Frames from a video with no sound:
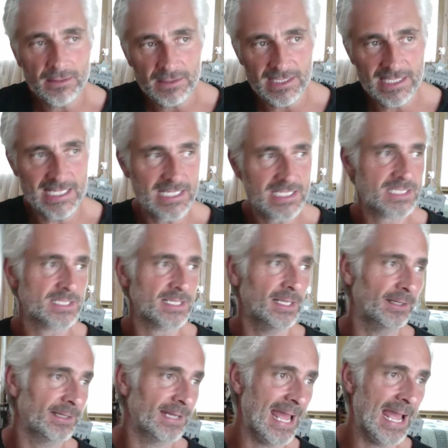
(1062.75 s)
this
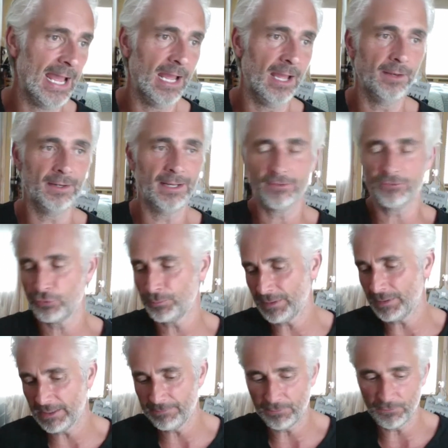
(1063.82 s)
and that, and 100
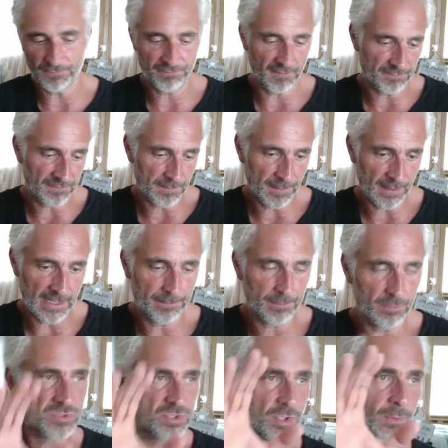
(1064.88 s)
people, 50
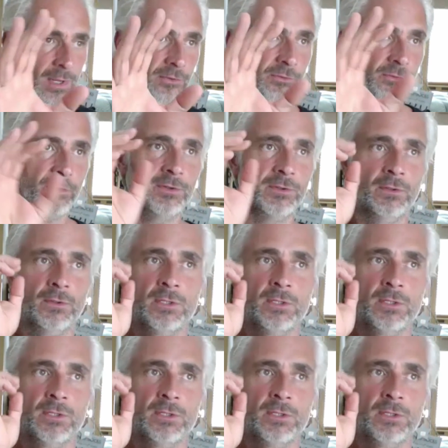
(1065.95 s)
people, 200.